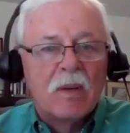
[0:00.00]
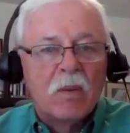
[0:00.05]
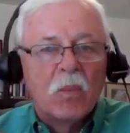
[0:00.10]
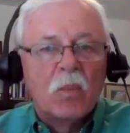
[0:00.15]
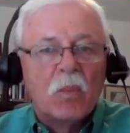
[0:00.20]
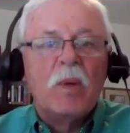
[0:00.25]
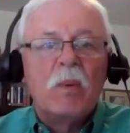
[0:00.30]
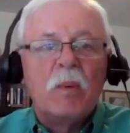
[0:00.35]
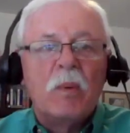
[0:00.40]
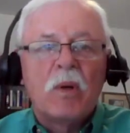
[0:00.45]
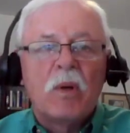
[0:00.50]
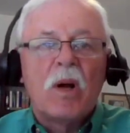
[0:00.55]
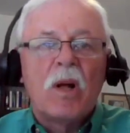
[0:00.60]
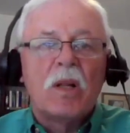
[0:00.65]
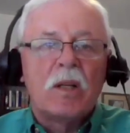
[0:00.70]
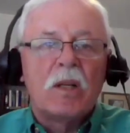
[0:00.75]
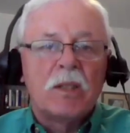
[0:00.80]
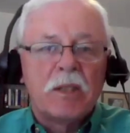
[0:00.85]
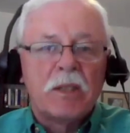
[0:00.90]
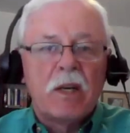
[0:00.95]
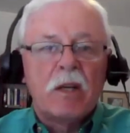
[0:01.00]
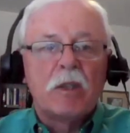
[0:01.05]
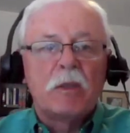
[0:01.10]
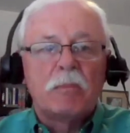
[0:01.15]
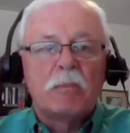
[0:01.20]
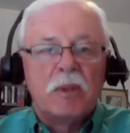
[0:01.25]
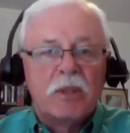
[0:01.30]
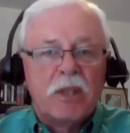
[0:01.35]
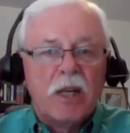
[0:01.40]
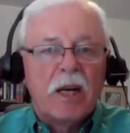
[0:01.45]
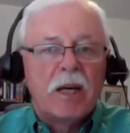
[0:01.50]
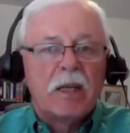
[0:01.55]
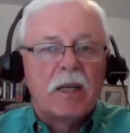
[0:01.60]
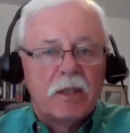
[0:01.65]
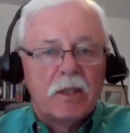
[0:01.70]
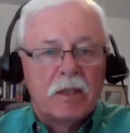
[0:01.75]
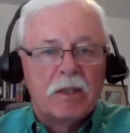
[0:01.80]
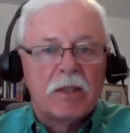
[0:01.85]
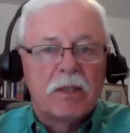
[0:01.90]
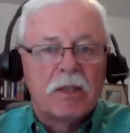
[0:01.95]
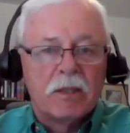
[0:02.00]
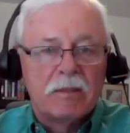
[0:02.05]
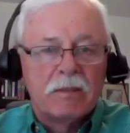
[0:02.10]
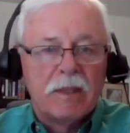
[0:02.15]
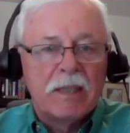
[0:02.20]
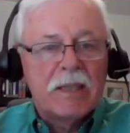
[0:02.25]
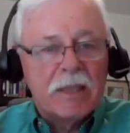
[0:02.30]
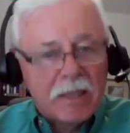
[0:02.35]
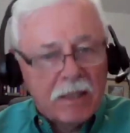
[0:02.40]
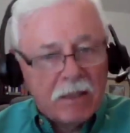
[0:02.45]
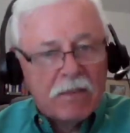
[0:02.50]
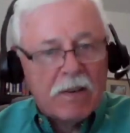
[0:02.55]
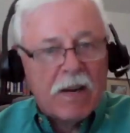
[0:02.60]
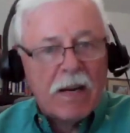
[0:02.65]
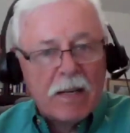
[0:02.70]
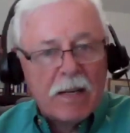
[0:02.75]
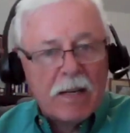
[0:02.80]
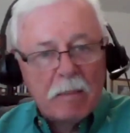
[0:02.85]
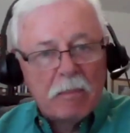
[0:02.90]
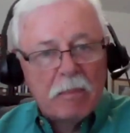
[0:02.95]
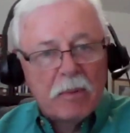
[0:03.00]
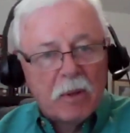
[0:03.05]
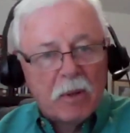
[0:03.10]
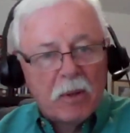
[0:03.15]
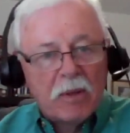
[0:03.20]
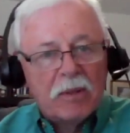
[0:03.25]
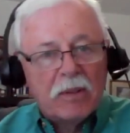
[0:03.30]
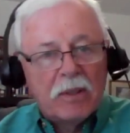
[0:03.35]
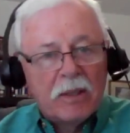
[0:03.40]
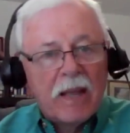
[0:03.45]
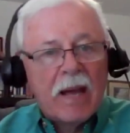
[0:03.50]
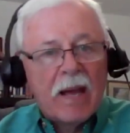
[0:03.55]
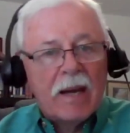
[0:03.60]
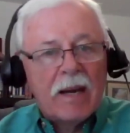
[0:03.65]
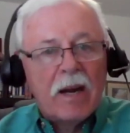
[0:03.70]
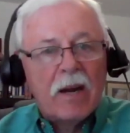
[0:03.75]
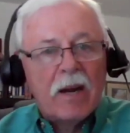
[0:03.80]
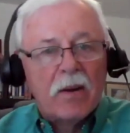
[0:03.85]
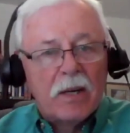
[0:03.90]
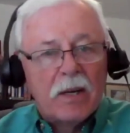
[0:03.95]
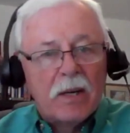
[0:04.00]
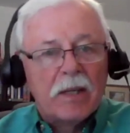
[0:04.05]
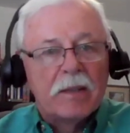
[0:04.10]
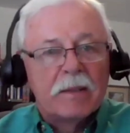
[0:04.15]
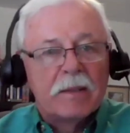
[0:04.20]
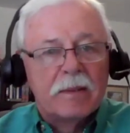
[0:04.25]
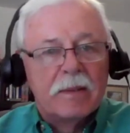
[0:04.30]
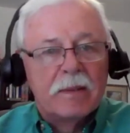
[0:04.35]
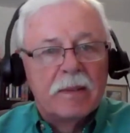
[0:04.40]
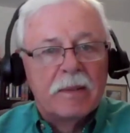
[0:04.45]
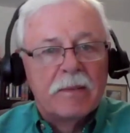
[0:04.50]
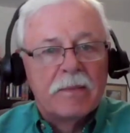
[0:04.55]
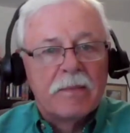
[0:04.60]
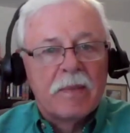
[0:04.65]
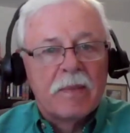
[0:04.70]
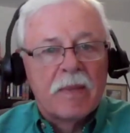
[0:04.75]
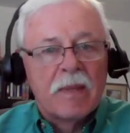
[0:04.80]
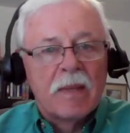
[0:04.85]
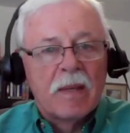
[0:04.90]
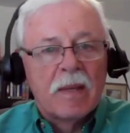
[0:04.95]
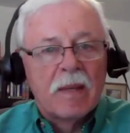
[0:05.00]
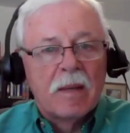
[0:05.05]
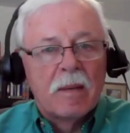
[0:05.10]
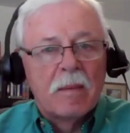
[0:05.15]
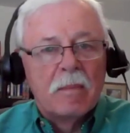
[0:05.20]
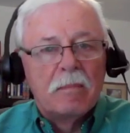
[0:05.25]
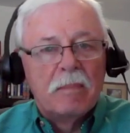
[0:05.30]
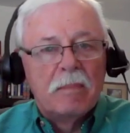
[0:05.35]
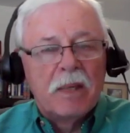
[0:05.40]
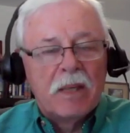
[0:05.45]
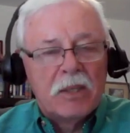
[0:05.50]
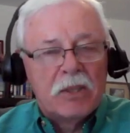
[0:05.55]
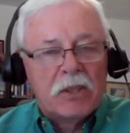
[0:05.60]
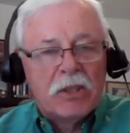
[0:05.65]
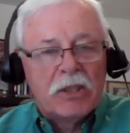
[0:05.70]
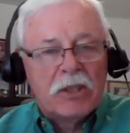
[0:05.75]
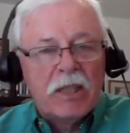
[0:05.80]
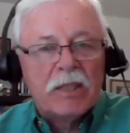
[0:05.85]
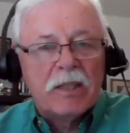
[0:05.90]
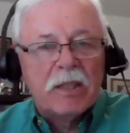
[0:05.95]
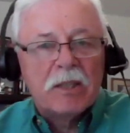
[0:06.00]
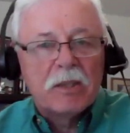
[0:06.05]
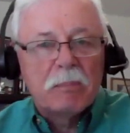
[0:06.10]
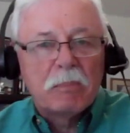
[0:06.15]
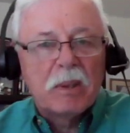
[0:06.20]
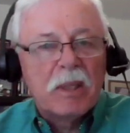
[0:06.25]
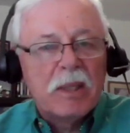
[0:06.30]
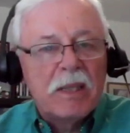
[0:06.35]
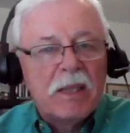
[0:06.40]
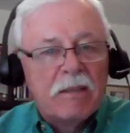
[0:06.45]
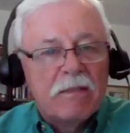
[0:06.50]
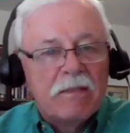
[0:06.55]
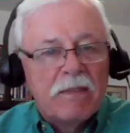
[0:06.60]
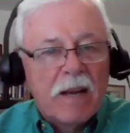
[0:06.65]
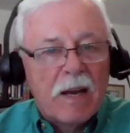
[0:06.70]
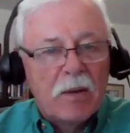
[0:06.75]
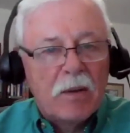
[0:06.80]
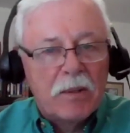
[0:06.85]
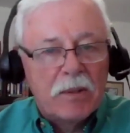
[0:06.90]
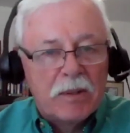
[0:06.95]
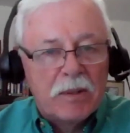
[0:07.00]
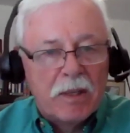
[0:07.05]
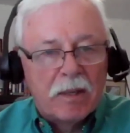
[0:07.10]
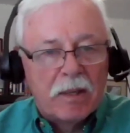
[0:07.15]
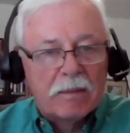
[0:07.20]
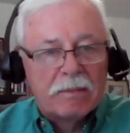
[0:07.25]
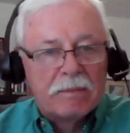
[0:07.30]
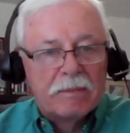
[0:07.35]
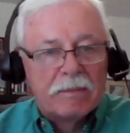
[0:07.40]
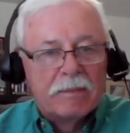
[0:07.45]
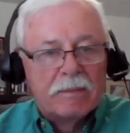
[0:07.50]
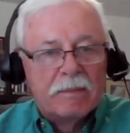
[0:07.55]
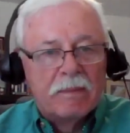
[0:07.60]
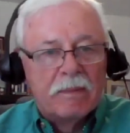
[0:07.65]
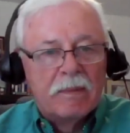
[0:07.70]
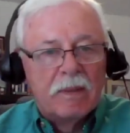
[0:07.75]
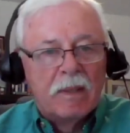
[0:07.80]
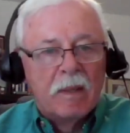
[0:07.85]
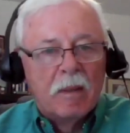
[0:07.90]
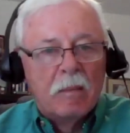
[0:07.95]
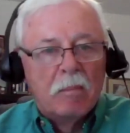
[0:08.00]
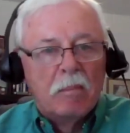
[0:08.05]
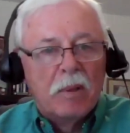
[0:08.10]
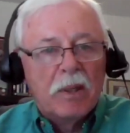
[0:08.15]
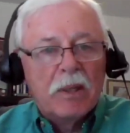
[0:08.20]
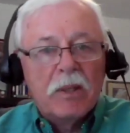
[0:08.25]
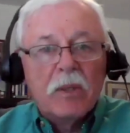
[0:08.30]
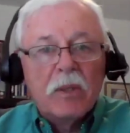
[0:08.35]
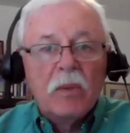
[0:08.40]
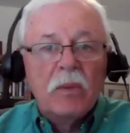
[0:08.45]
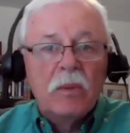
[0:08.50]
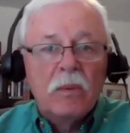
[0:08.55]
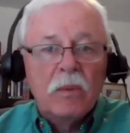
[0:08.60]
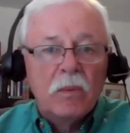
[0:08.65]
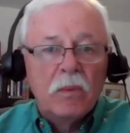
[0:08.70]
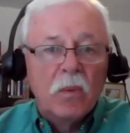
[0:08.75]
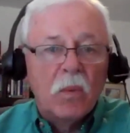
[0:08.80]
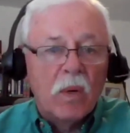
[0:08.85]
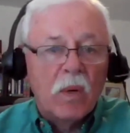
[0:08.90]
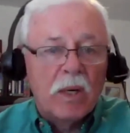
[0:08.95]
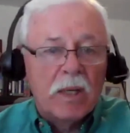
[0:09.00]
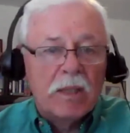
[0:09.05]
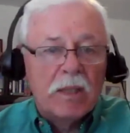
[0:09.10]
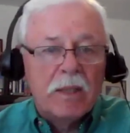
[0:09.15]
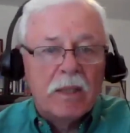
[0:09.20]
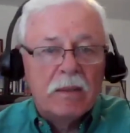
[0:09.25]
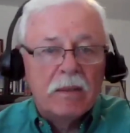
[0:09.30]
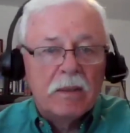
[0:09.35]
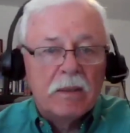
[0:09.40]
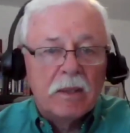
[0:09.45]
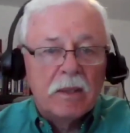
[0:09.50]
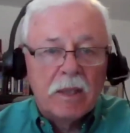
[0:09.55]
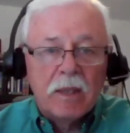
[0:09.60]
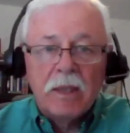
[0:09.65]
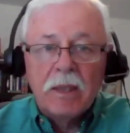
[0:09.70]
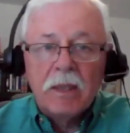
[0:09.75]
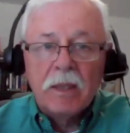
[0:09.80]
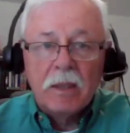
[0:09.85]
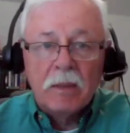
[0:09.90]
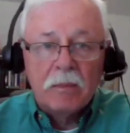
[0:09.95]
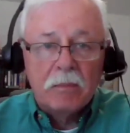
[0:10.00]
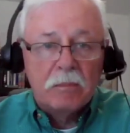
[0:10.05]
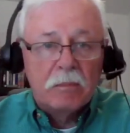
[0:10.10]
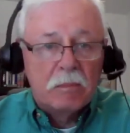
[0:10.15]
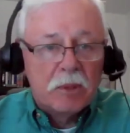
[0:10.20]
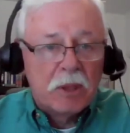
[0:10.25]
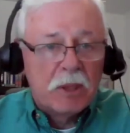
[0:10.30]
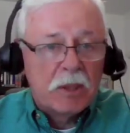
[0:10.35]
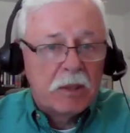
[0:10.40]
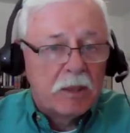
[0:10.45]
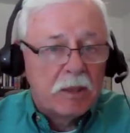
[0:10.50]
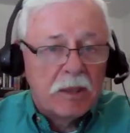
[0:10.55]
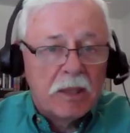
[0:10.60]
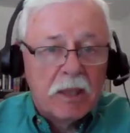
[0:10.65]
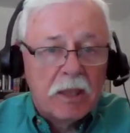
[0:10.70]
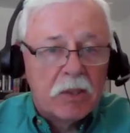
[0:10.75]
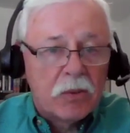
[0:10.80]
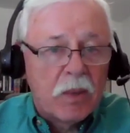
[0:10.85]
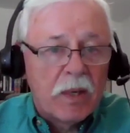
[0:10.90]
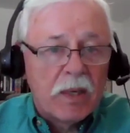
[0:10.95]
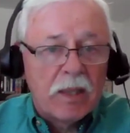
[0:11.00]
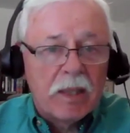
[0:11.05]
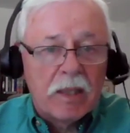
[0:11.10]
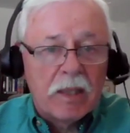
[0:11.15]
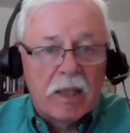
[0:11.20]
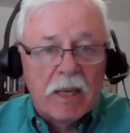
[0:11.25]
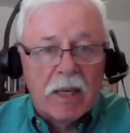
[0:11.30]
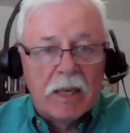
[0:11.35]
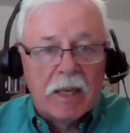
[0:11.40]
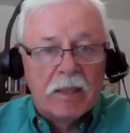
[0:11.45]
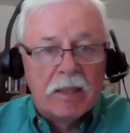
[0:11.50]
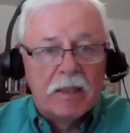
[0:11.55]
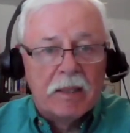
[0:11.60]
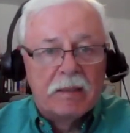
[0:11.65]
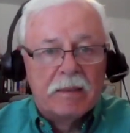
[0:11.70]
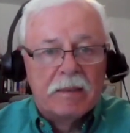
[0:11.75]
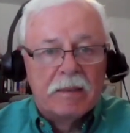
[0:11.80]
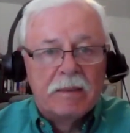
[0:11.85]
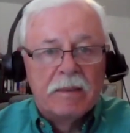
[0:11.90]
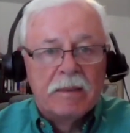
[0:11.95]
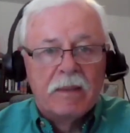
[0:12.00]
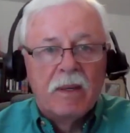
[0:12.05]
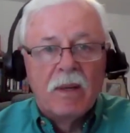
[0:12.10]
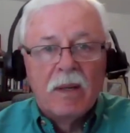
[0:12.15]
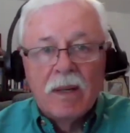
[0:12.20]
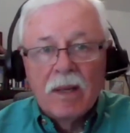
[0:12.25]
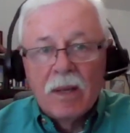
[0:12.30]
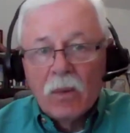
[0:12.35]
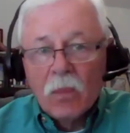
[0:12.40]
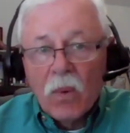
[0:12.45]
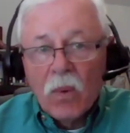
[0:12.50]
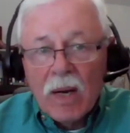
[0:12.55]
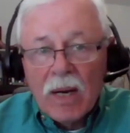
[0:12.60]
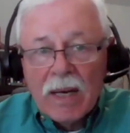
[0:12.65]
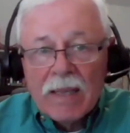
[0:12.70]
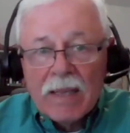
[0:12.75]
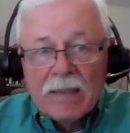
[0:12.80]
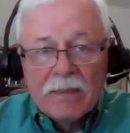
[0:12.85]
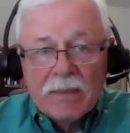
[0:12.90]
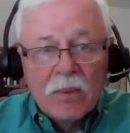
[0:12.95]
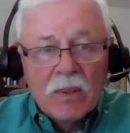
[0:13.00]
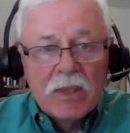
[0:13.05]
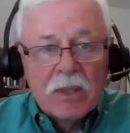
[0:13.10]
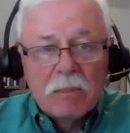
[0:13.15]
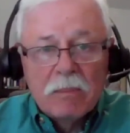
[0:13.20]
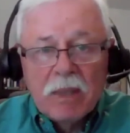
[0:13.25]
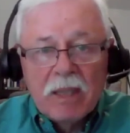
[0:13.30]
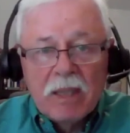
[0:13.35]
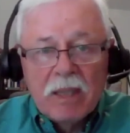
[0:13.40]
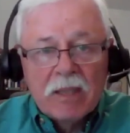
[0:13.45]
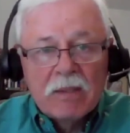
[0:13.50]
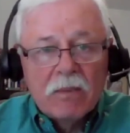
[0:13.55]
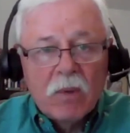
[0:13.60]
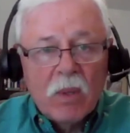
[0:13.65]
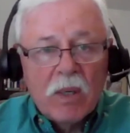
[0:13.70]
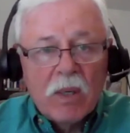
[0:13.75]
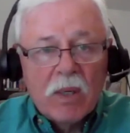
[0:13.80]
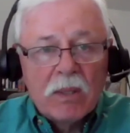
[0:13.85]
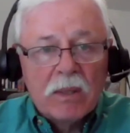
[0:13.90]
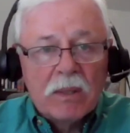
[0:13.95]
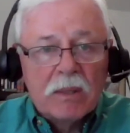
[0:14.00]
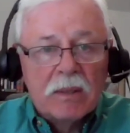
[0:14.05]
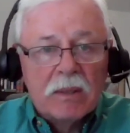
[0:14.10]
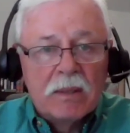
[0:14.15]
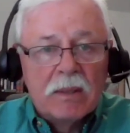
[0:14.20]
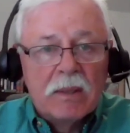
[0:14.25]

We will call ourselves protectors. Let's divide up the, that area. Because you see, there's plenty of value there. Britain wanted the, the Israeli land. Why? It wasn't because of oil.